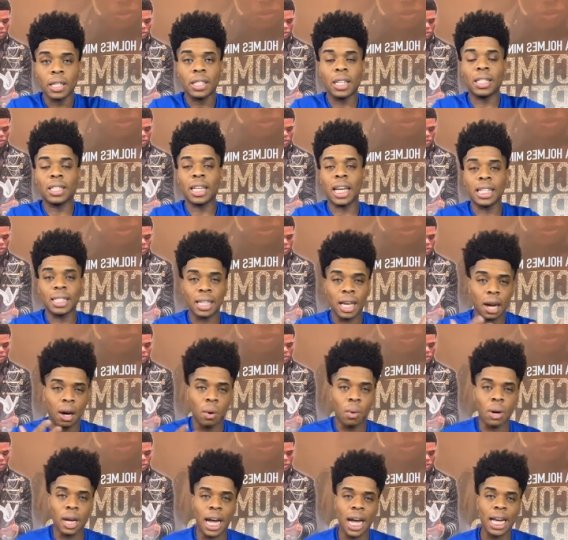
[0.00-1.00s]
See, saints,
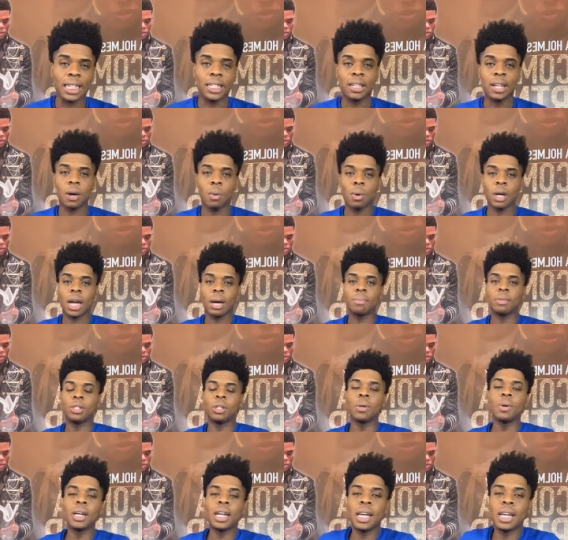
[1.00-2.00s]
what I what I'm
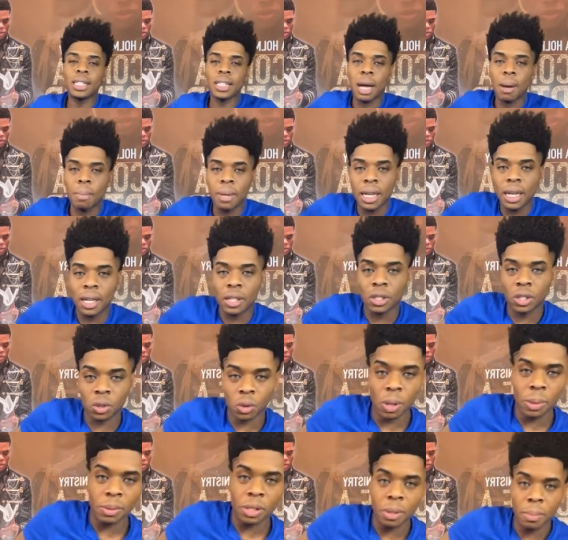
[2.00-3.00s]
doing is I'm in this
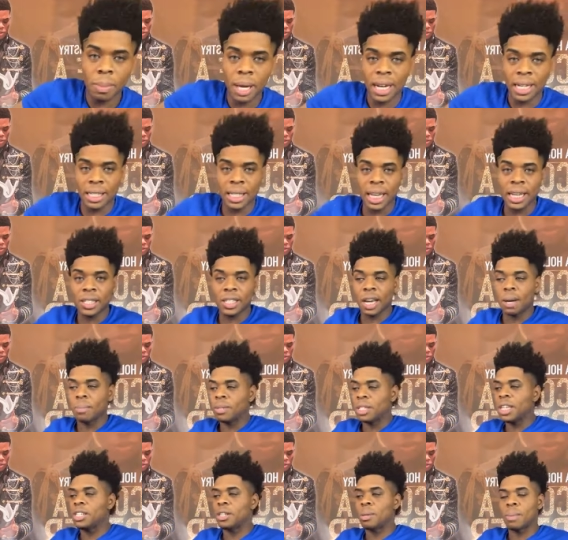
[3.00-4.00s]
scripture meditation. I'm
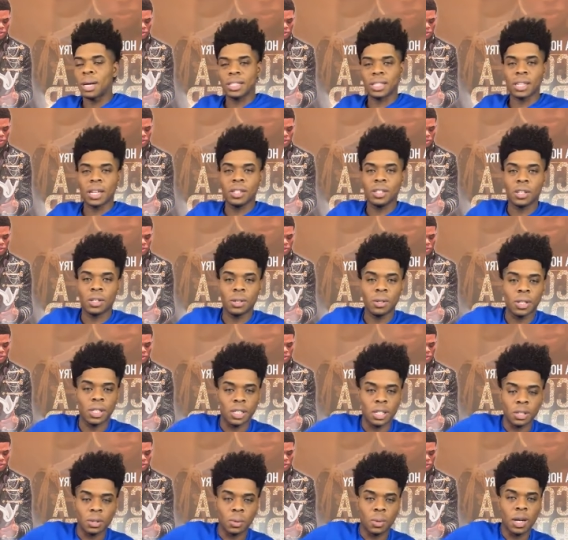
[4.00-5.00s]
teaching my son to do
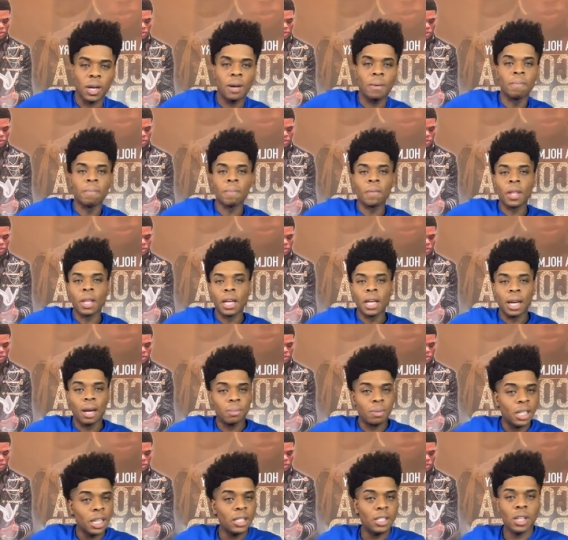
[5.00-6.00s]
this as well.
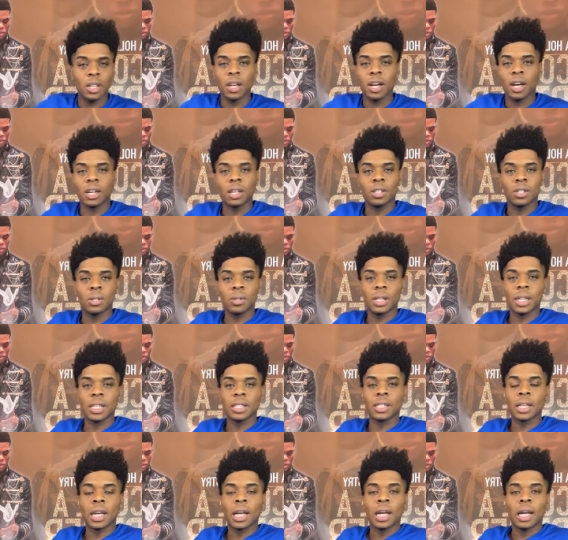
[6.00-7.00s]
I'm teaching y'all to do
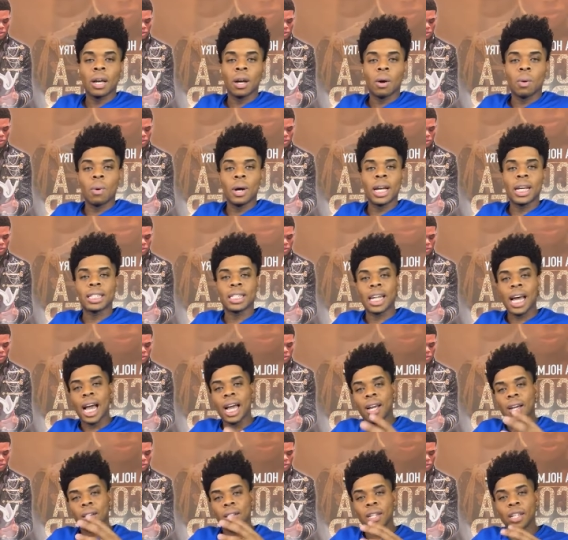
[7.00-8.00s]
this. Where it's
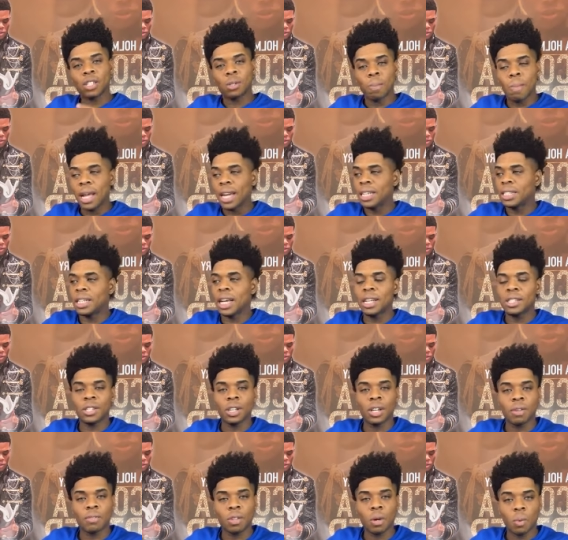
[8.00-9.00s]
like this
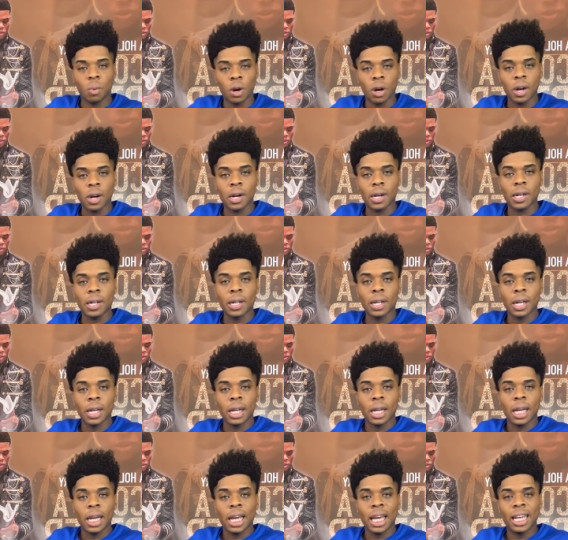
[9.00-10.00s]
meditation of the word,
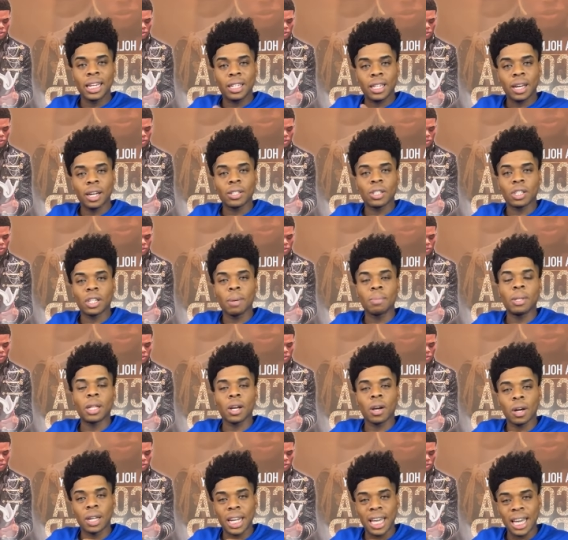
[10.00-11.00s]
it does
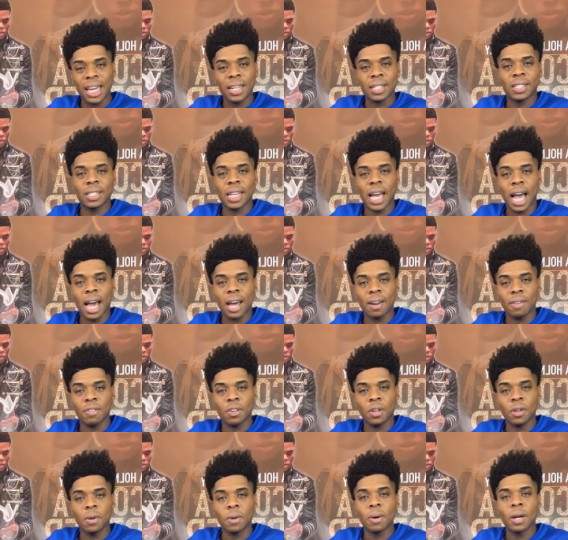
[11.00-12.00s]
something on the inside of
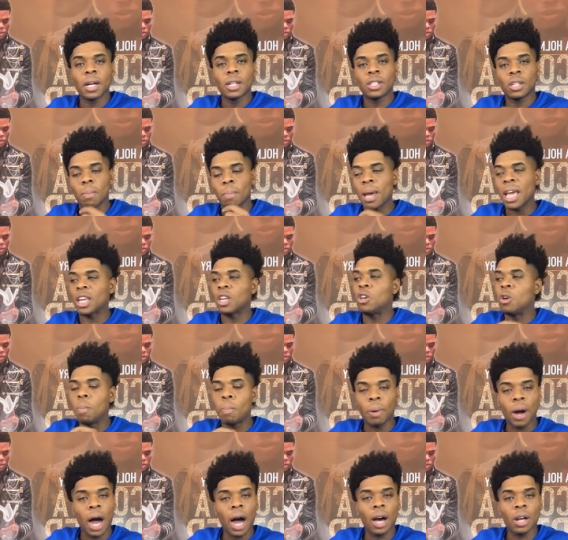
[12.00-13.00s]
you to make you
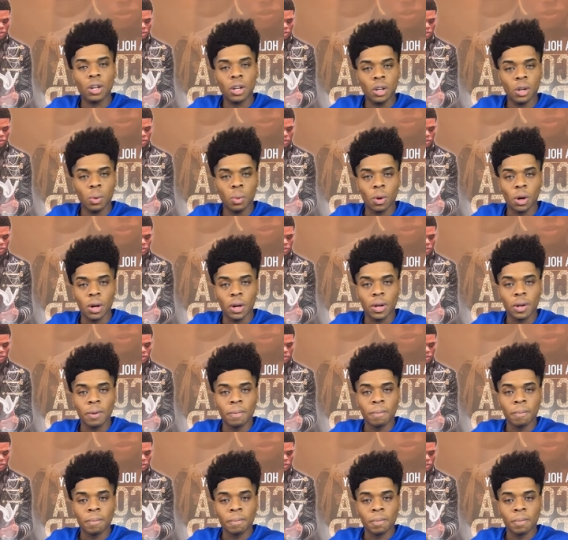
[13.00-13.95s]
ponder the word.